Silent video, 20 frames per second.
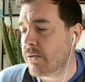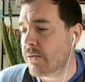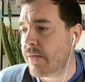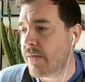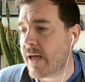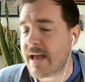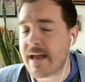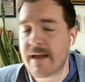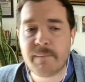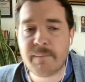
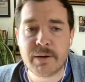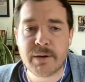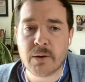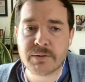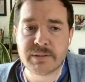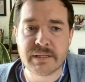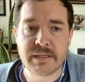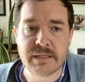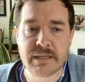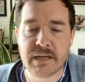They have been
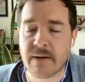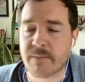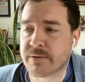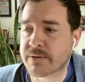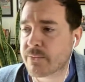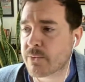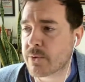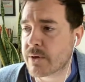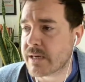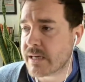hosting this conference
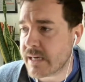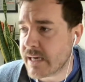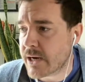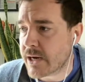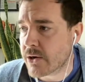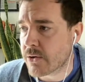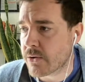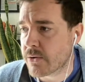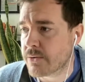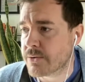for
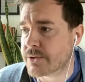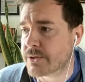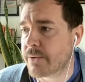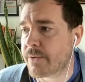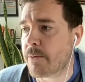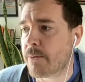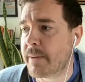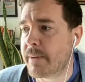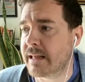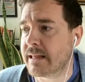years. So
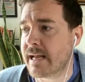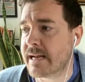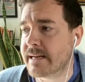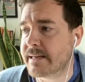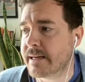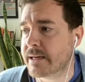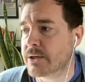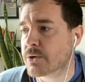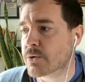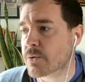they're
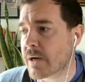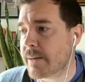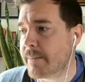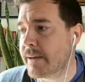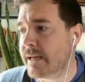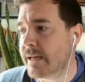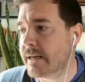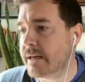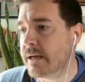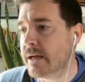Mid-Atlantic
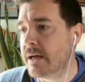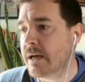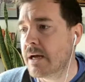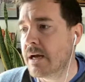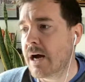Dreamin'.